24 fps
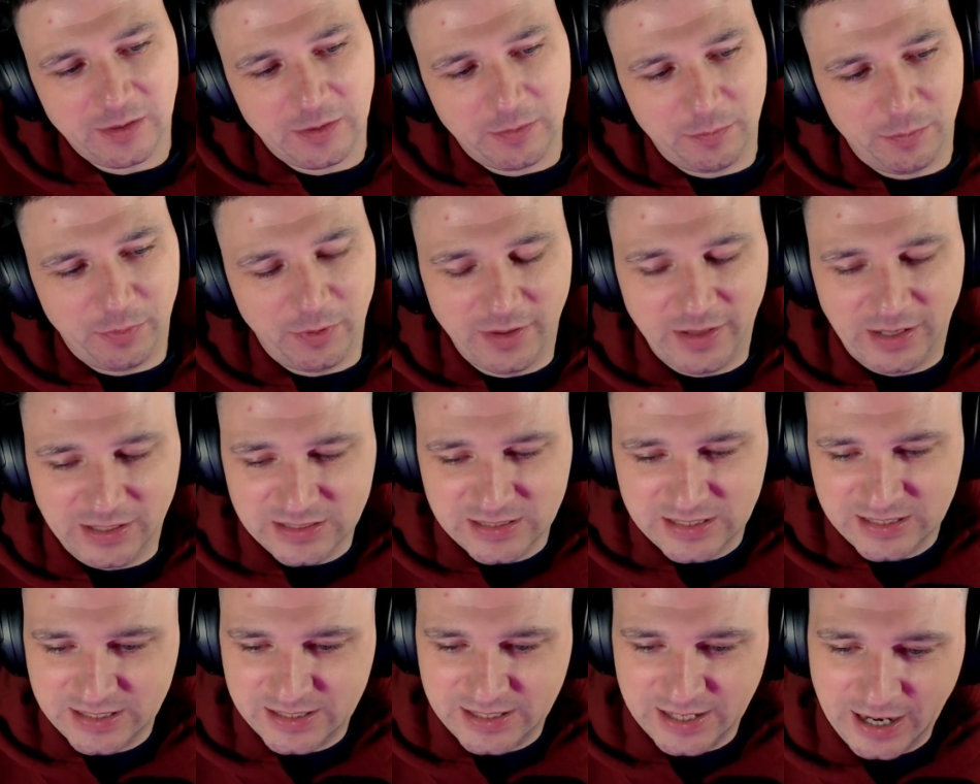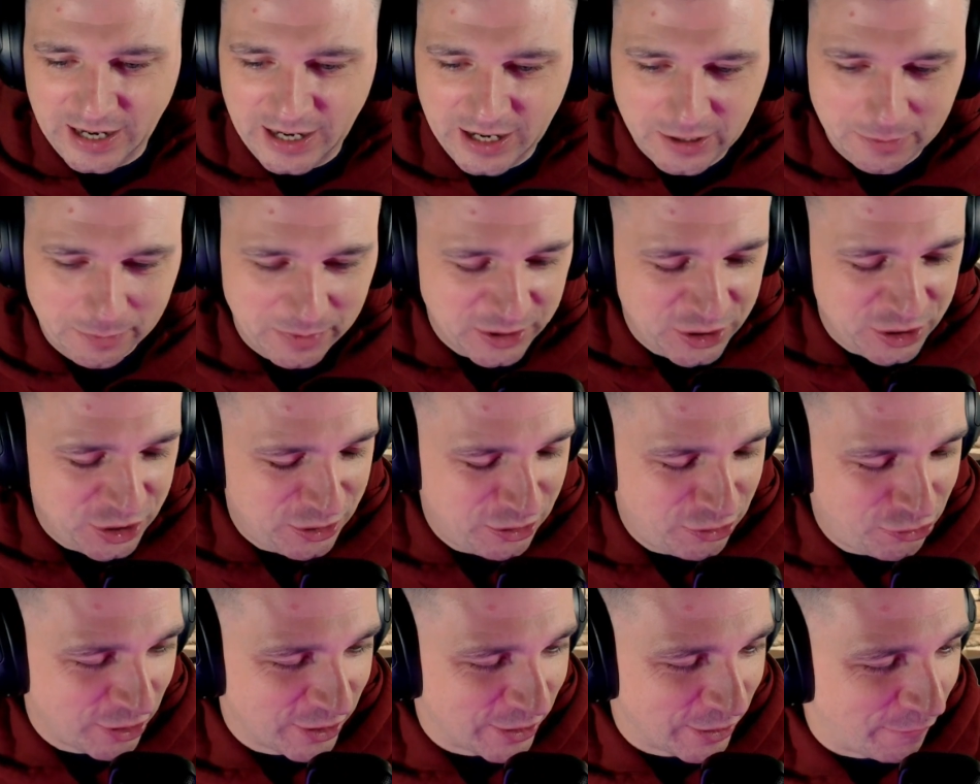put that star on my
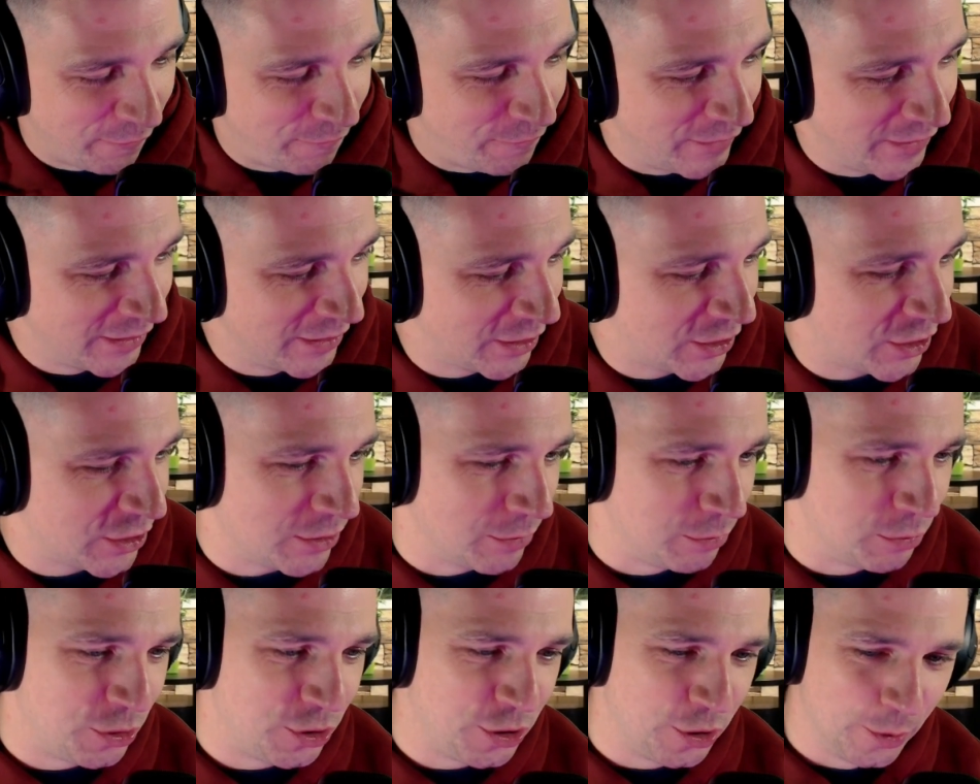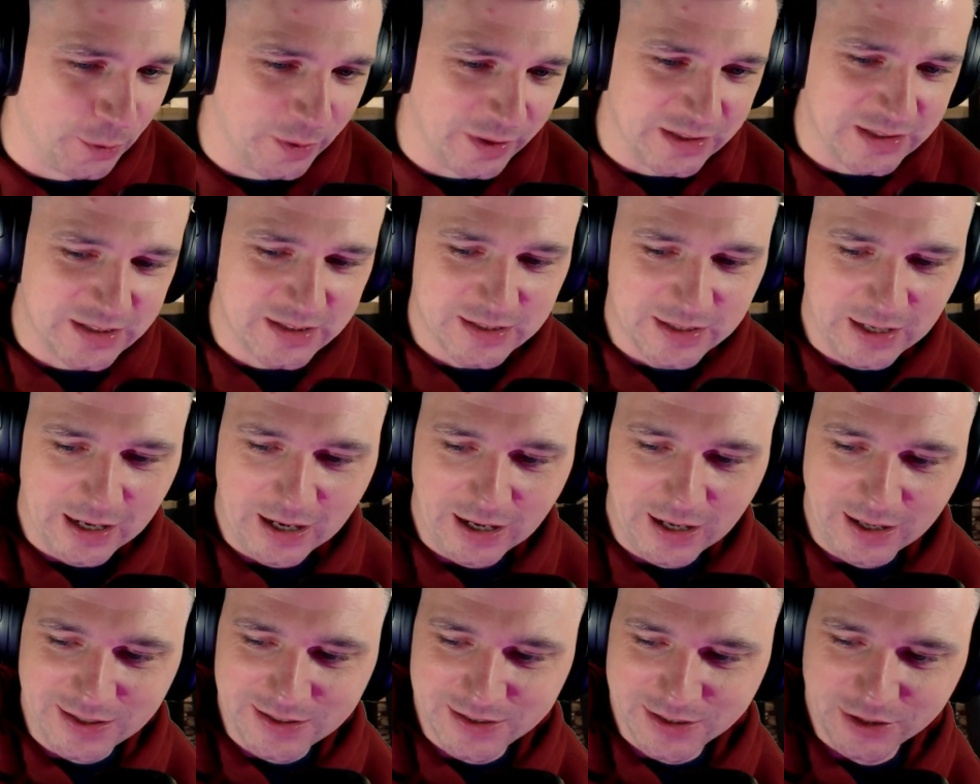trigger finger because I'm shooting
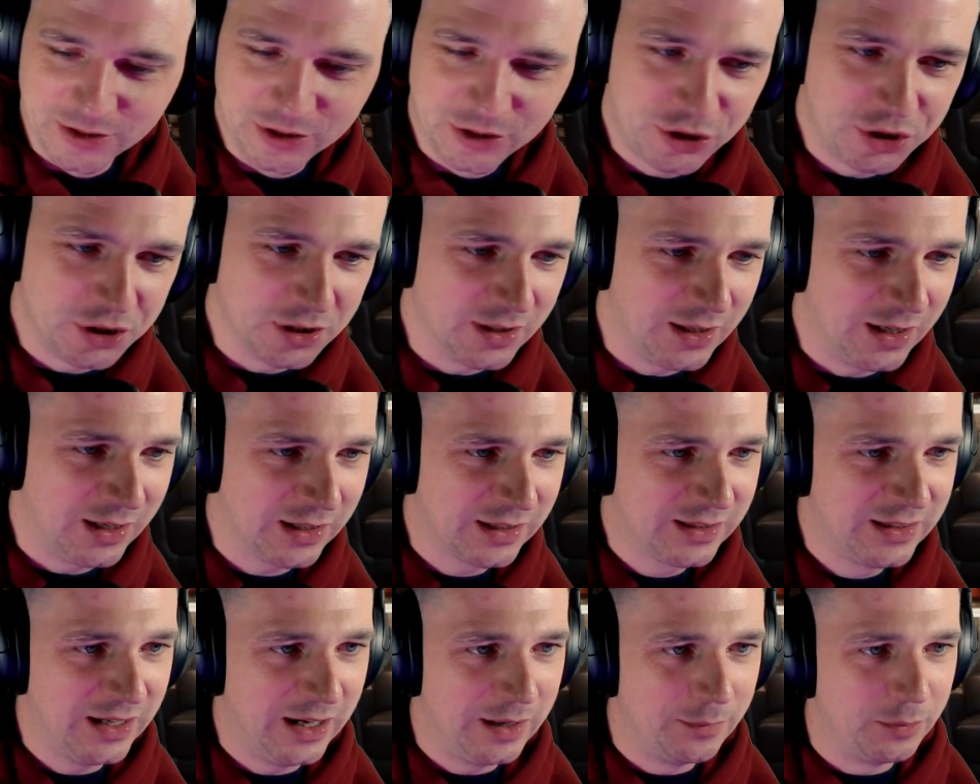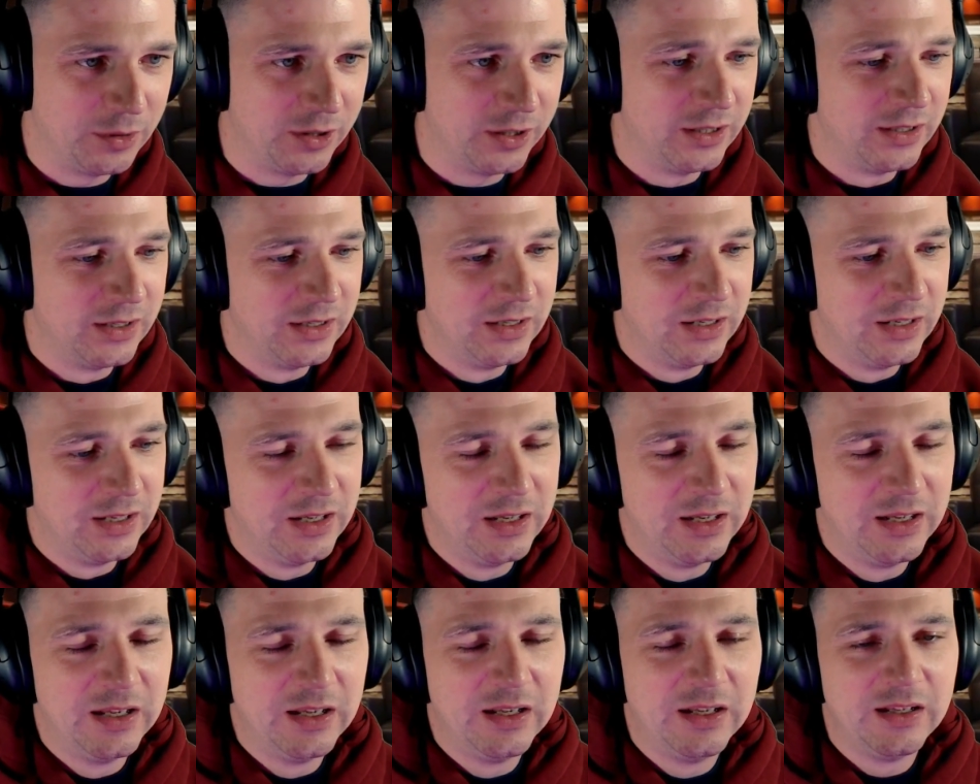stars and shit like that. But
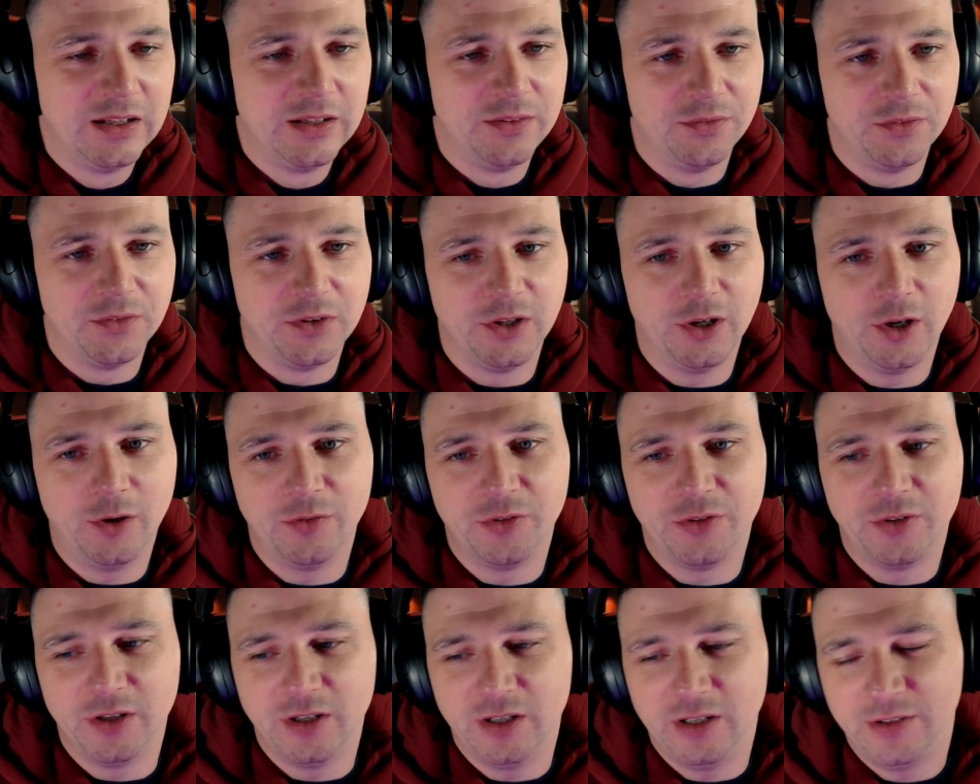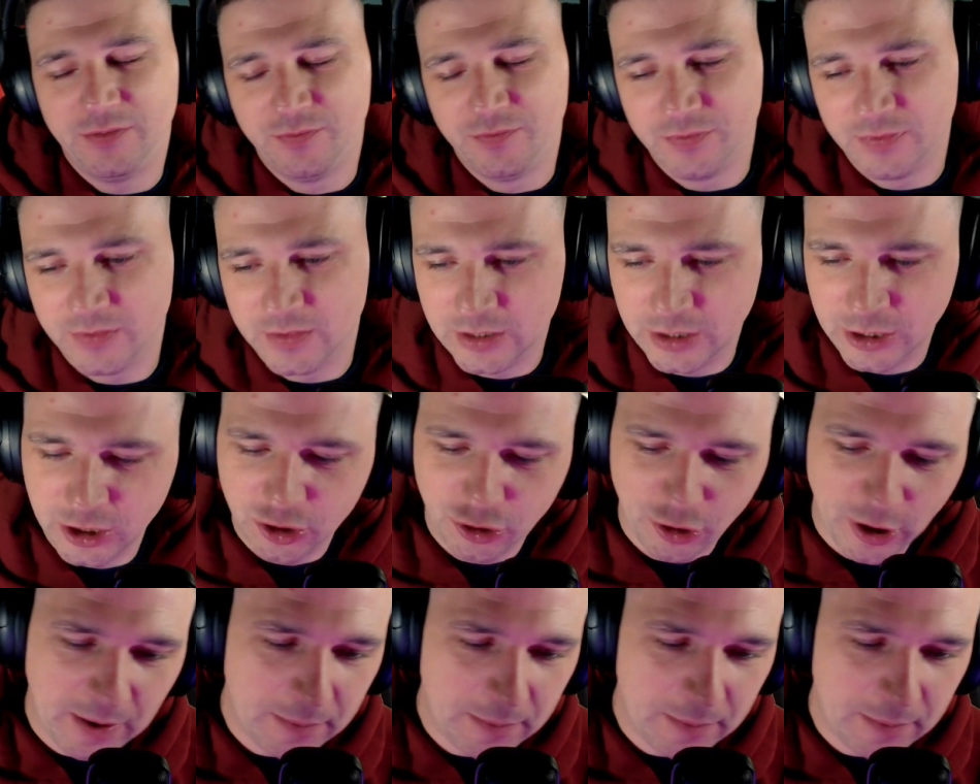yo, you try